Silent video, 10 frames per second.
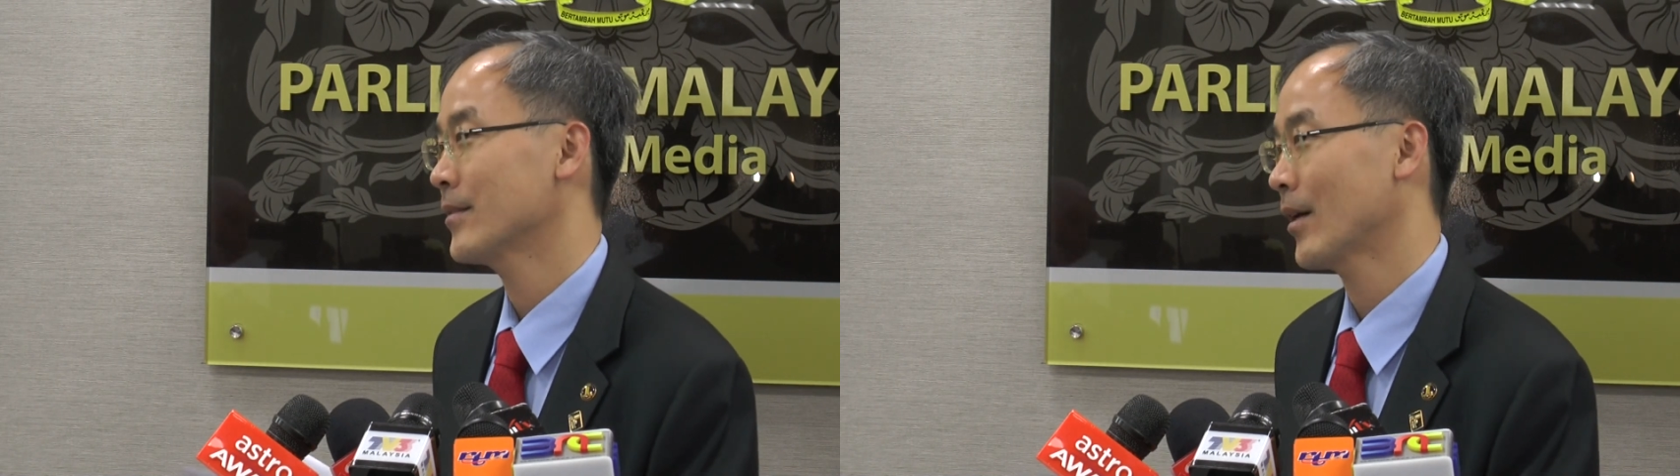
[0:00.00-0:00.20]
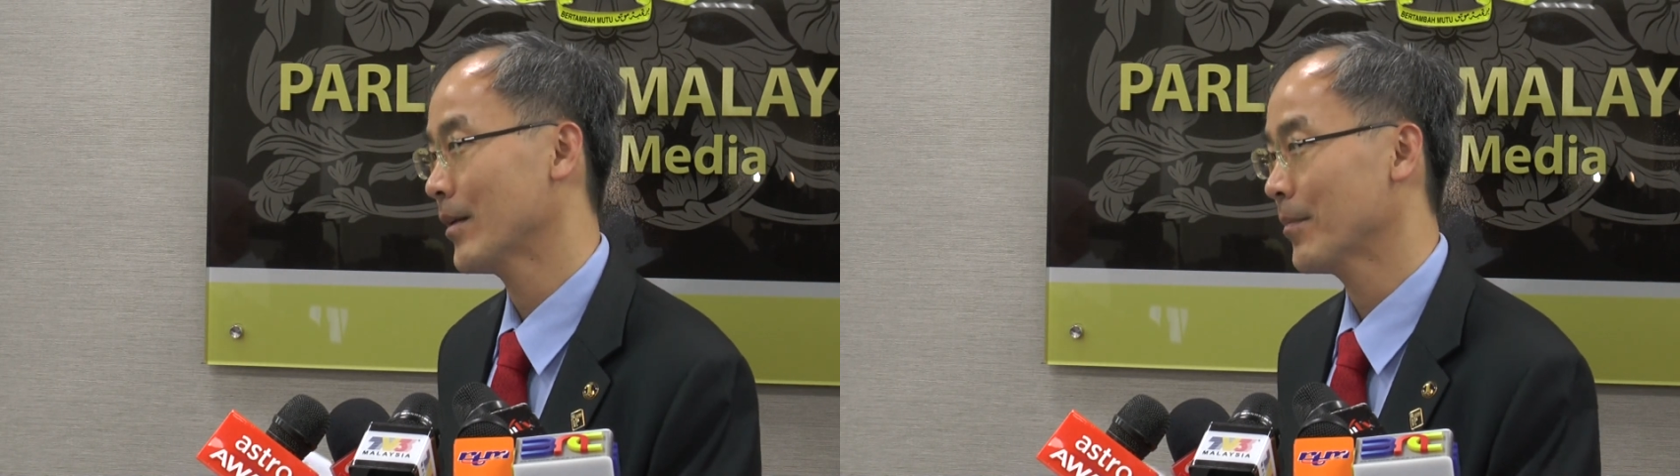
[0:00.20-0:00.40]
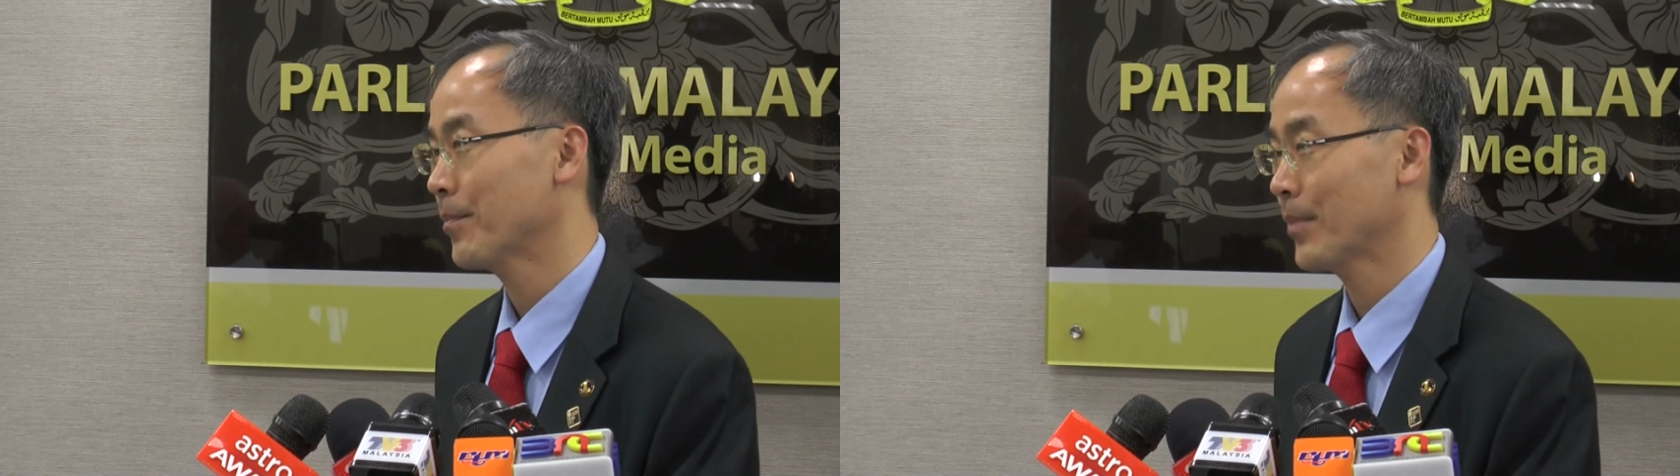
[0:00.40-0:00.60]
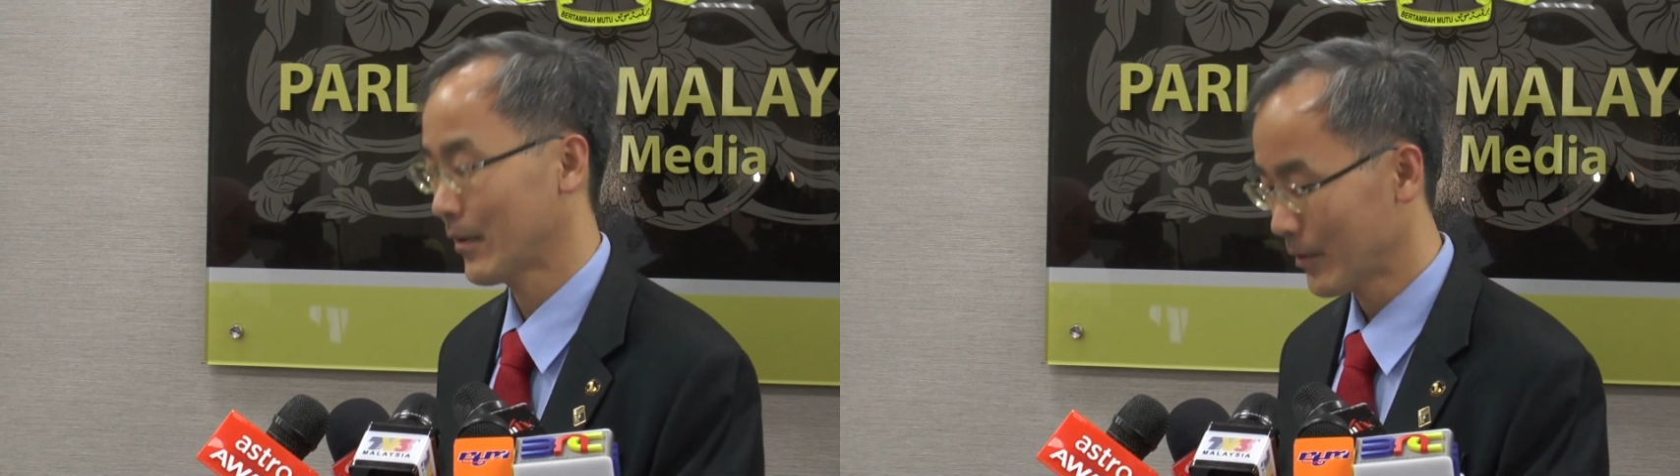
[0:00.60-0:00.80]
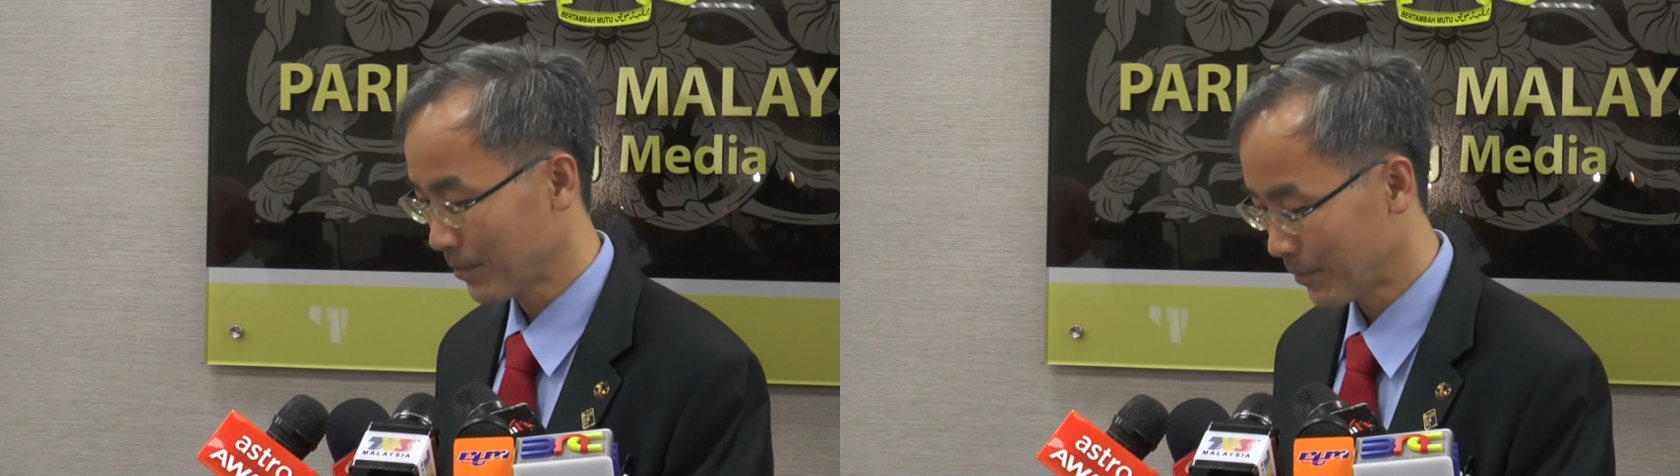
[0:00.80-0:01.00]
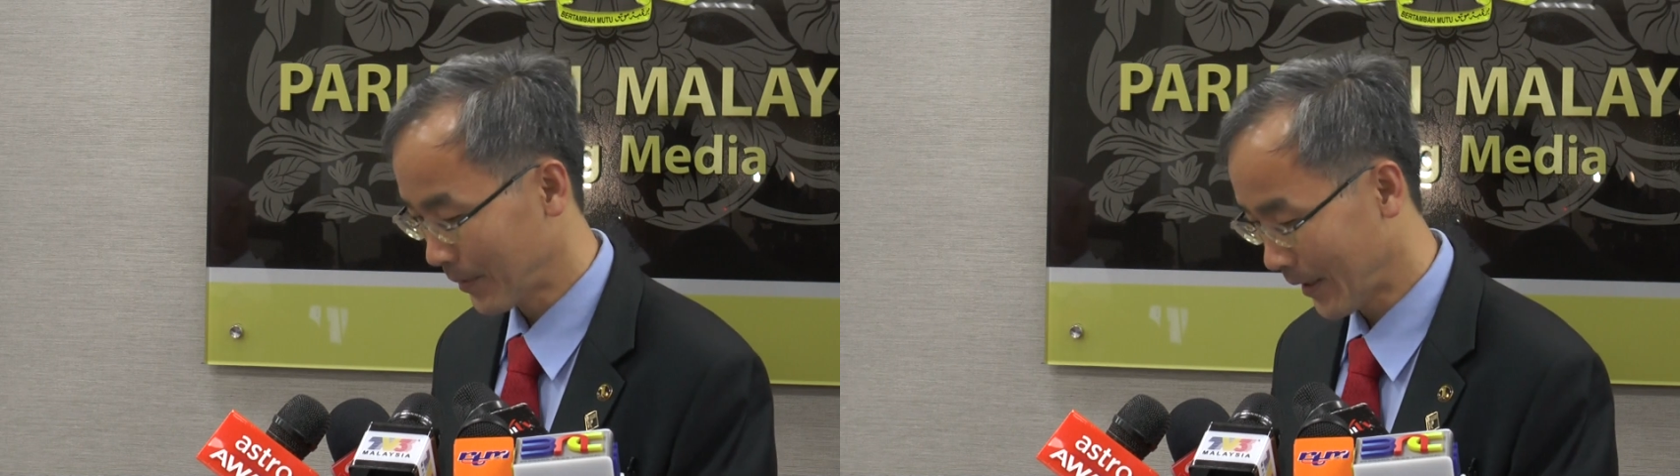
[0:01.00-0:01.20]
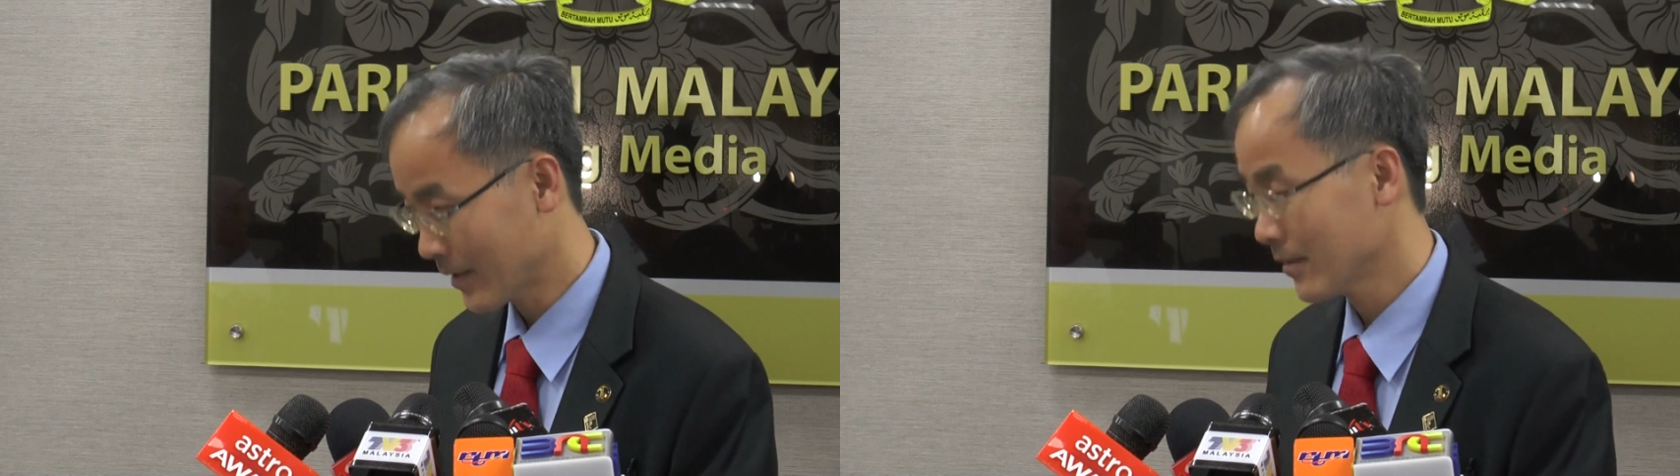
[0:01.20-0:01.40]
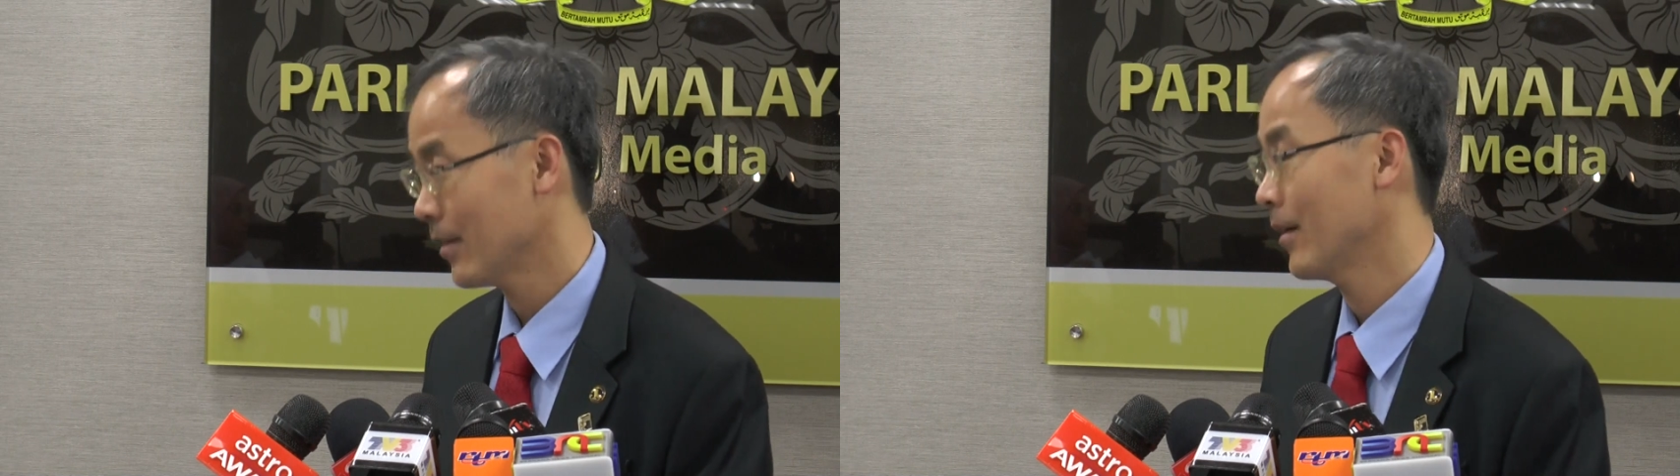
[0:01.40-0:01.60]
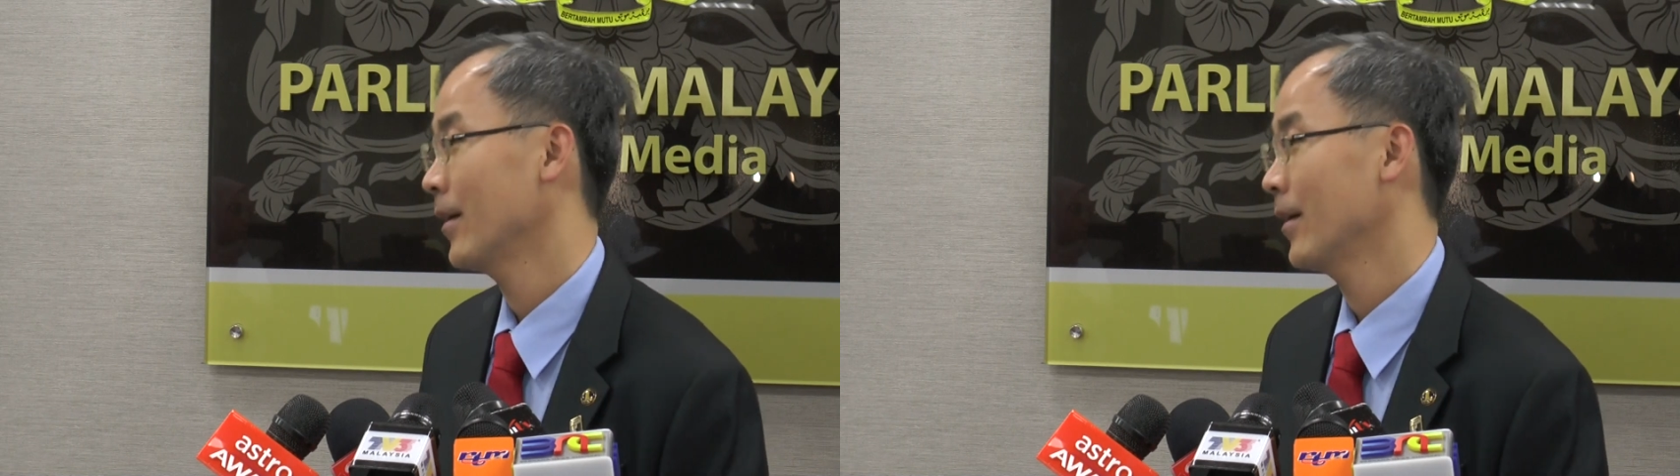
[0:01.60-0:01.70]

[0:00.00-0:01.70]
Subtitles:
selling power plants